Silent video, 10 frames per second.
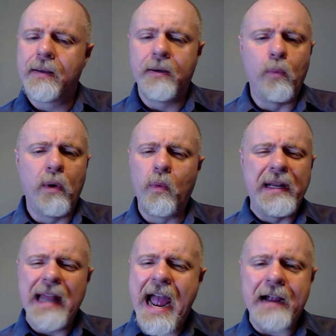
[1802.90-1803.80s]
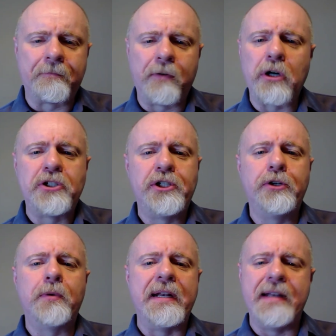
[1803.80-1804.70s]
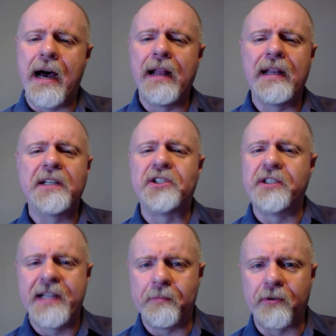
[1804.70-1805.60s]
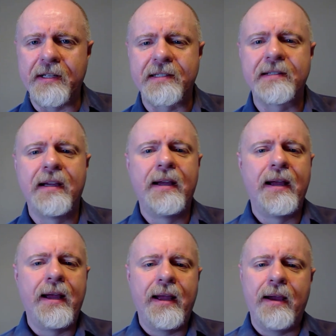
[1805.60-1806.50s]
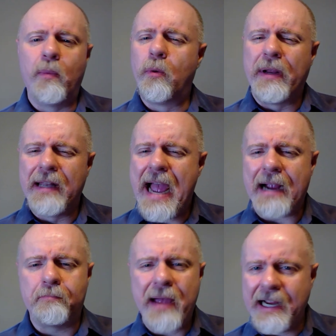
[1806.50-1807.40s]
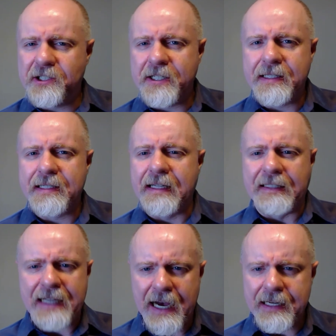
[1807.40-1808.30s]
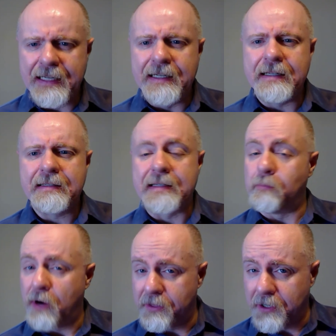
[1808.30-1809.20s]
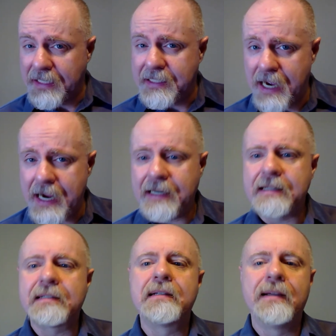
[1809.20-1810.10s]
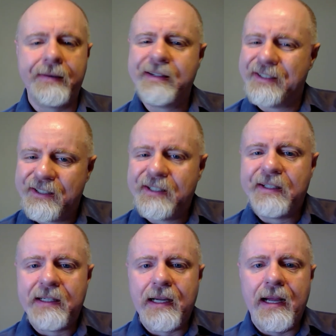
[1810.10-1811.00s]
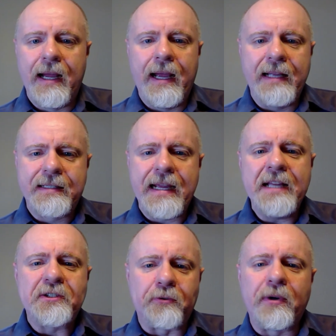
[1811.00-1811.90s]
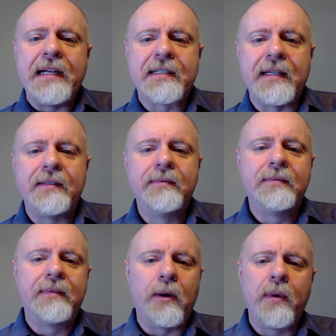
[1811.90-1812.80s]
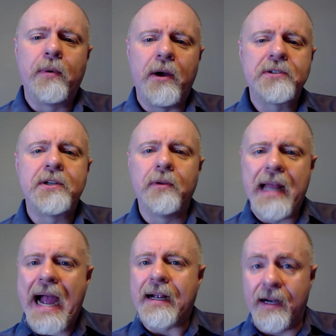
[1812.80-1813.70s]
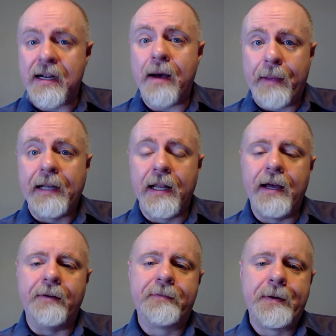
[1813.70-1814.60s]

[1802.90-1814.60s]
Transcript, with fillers: When we lack virtue and knowledge and temperance, when we lack patience and godliness and brotherly kindness, it stands to reason that we would also lack agape love.